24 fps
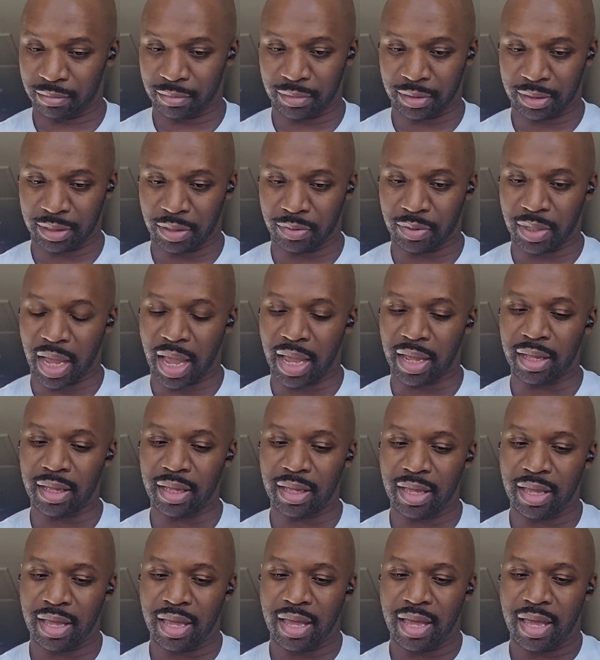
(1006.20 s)
Okay.
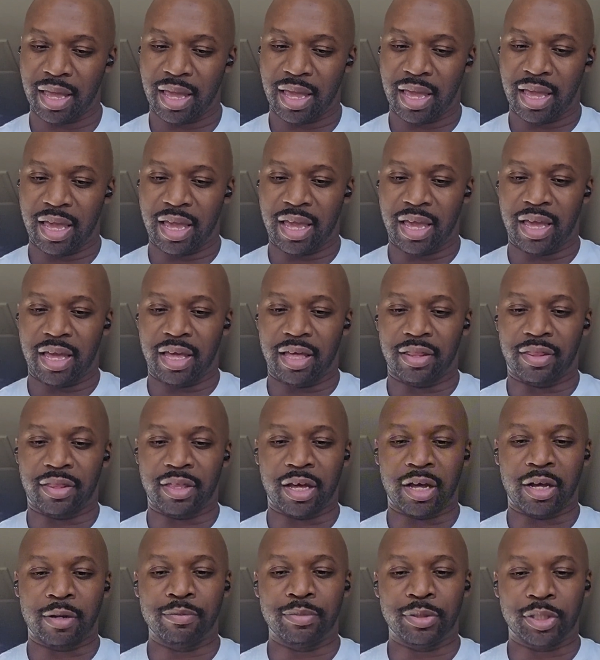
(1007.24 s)

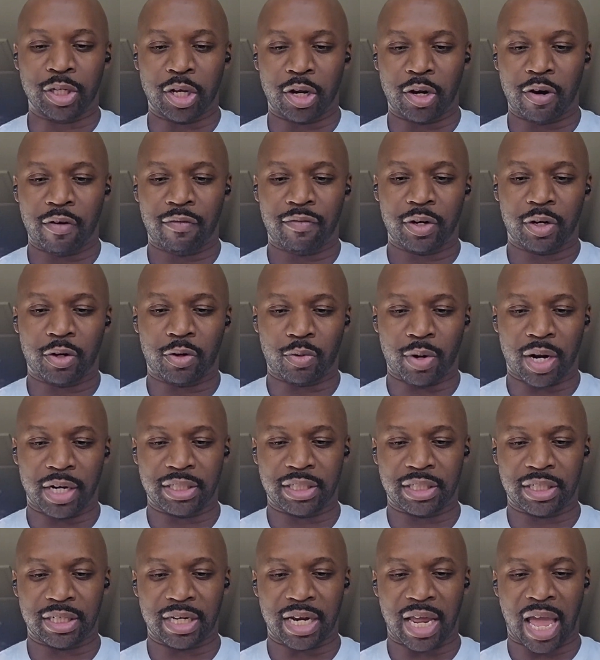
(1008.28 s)
The observed
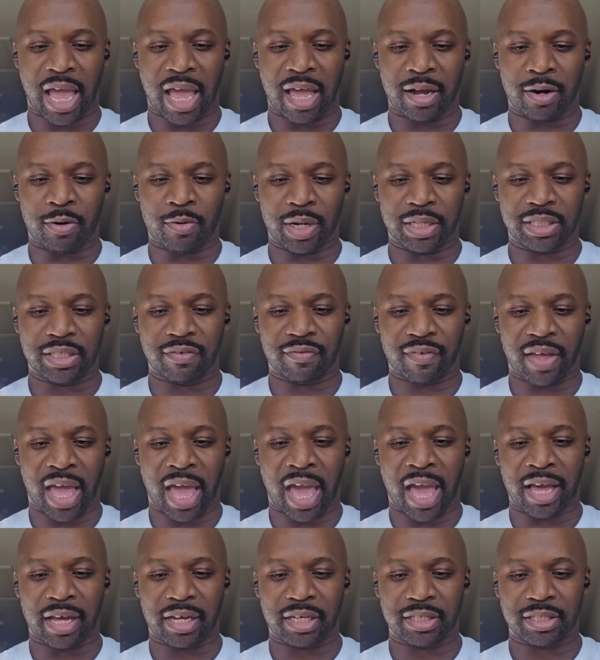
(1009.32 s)
aggressive
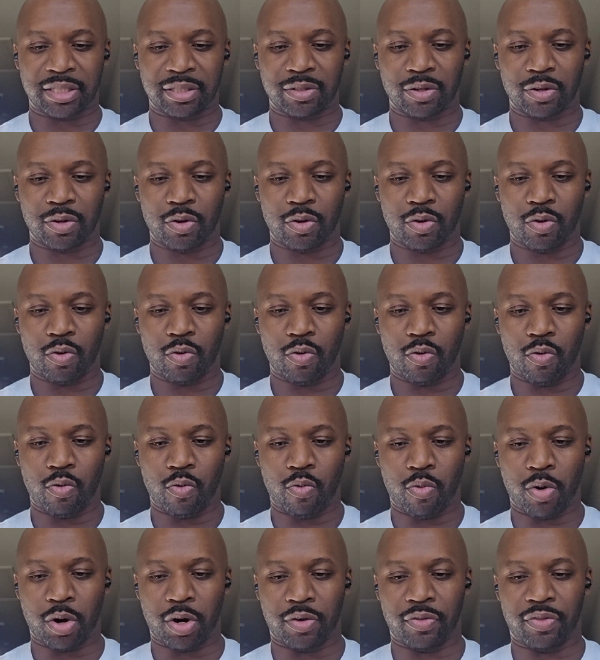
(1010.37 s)
acts
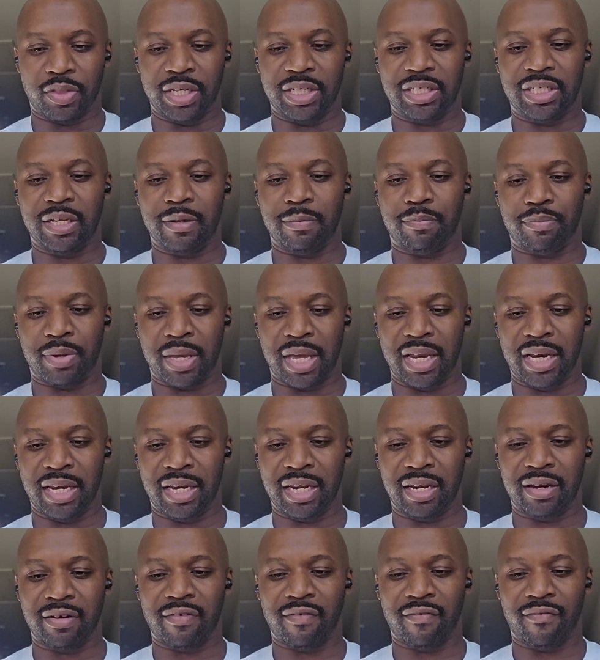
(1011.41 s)
were the
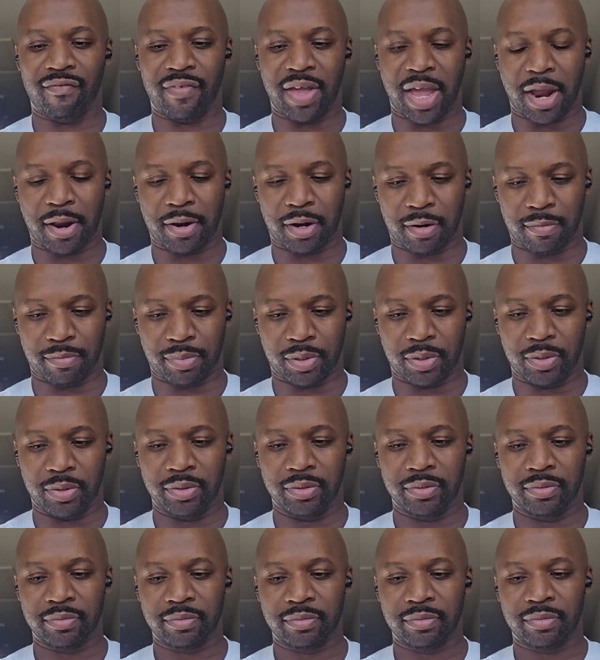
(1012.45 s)
dependent variable,
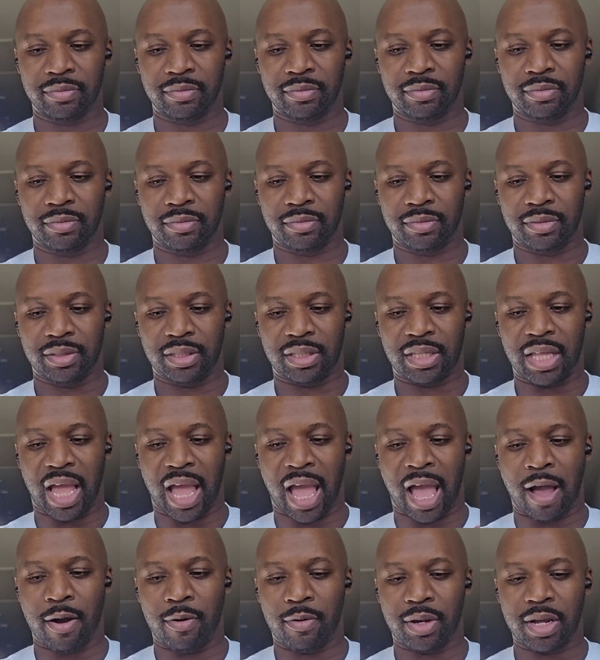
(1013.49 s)
the
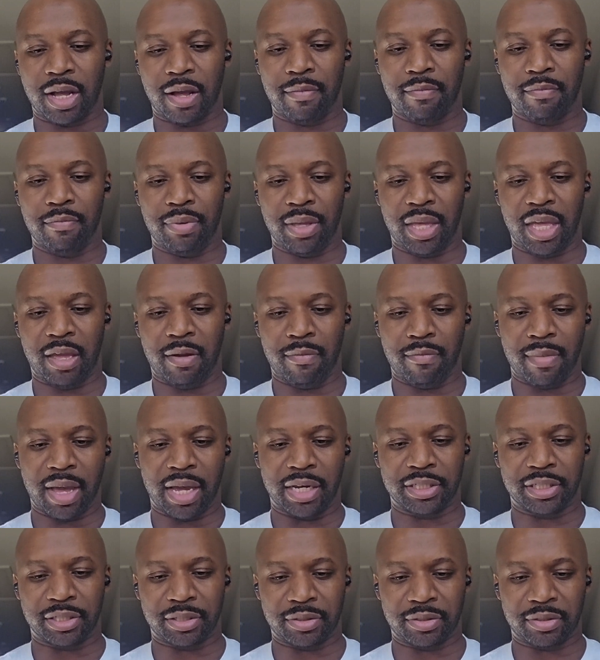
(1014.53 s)
outcome being
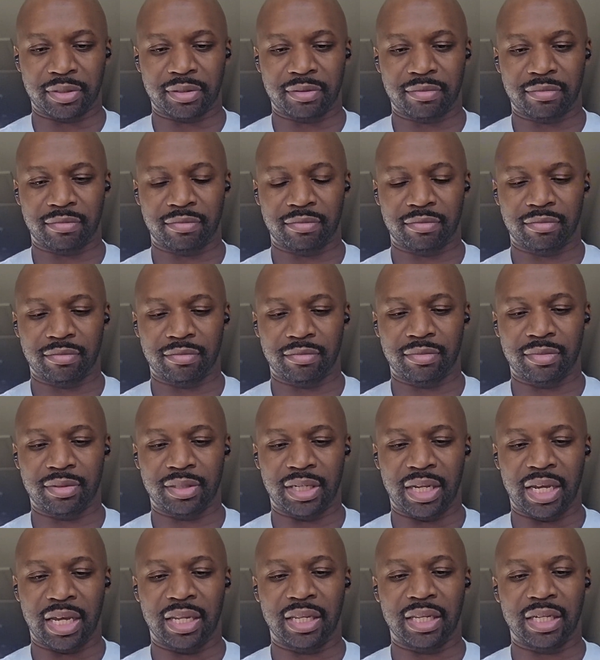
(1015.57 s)
measured
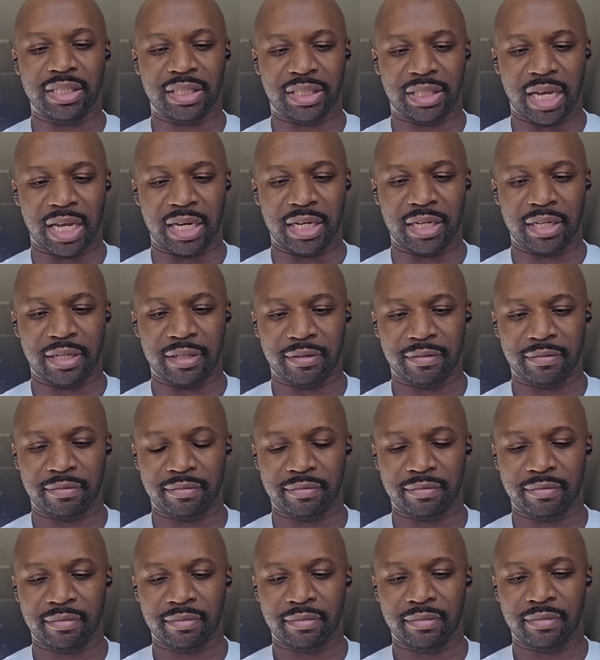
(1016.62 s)
in the study.
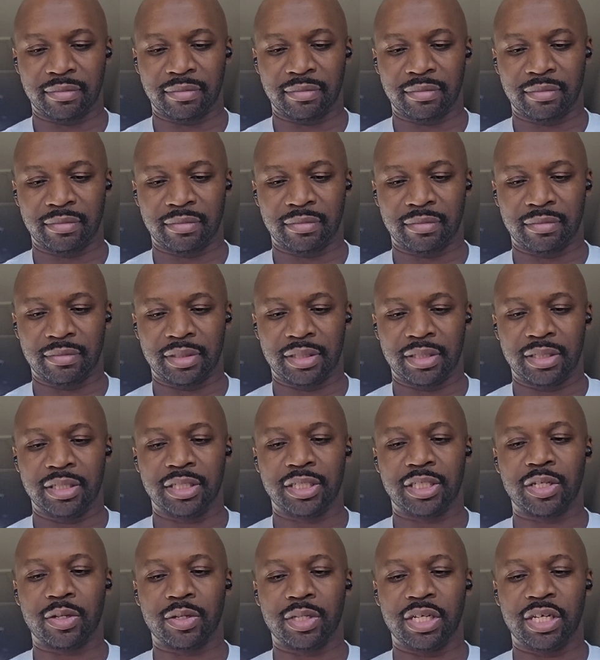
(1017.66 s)

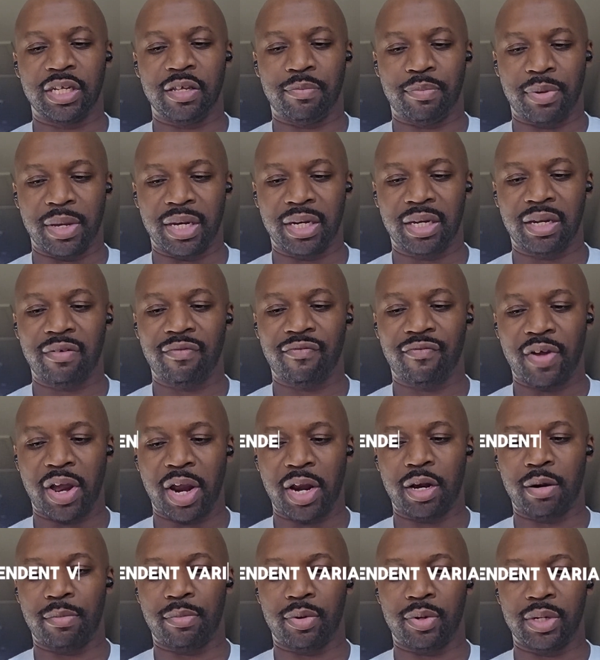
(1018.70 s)
So the dependent
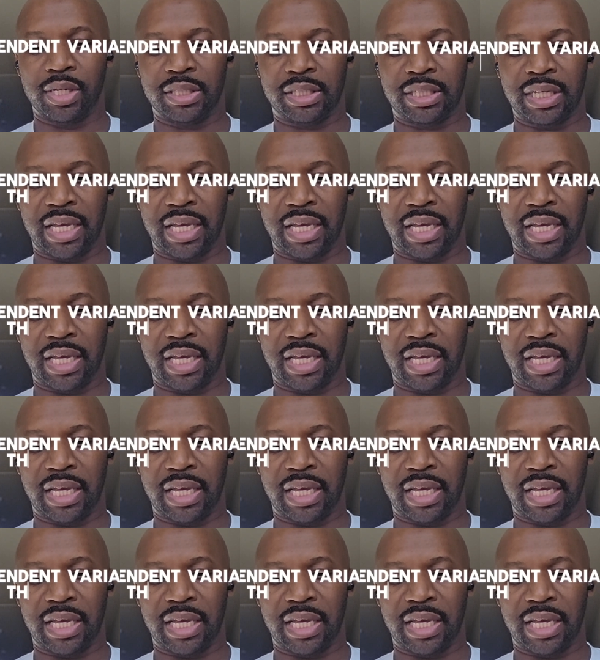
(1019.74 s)
variable is the